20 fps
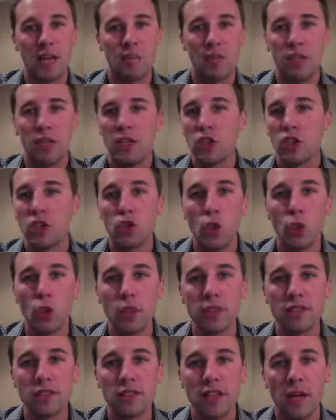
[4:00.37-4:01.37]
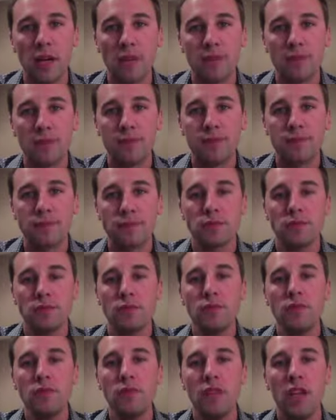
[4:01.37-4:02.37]
step, coolest step,
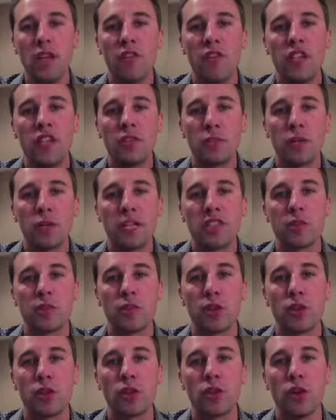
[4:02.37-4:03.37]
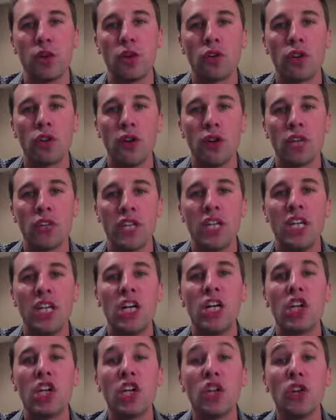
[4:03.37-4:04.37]
Facebook has a protocol called
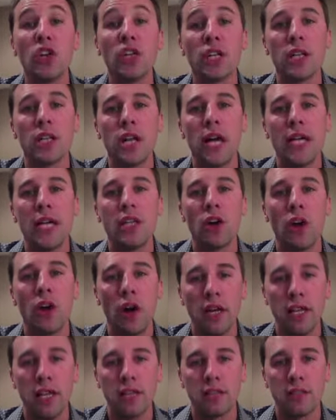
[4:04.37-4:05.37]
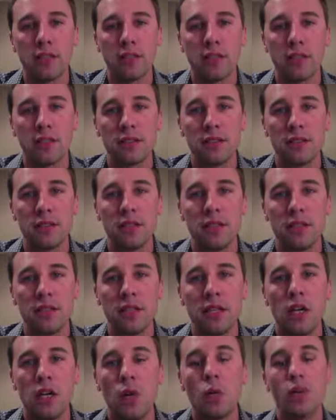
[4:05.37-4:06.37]
lookalike audiences.
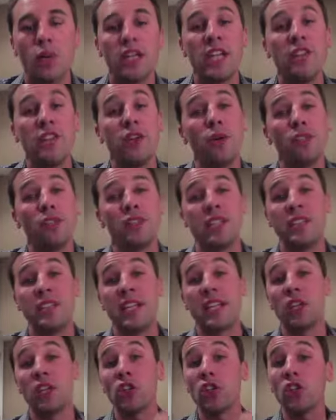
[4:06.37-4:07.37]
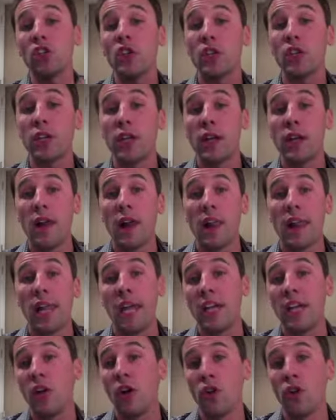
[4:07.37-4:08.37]
What they do is they take a look
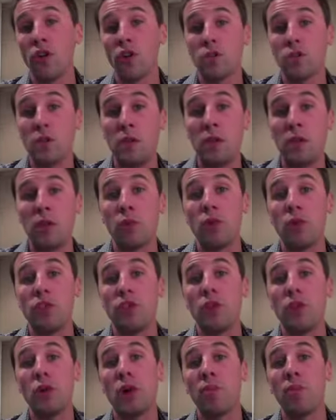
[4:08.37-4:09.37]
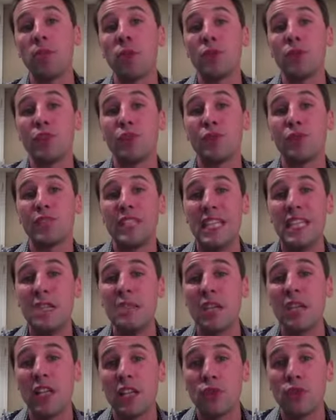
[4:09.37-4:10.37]
at all those people in which you uploaded those
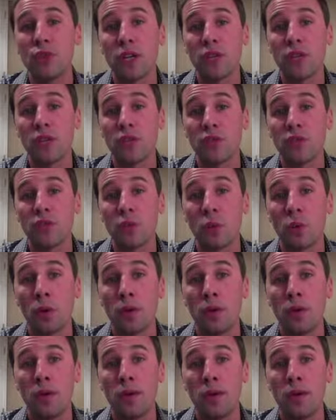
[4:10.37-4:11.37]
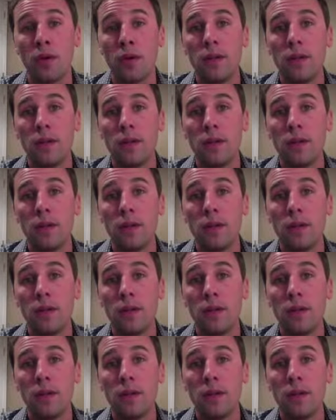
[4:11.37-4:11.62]
email addresses for,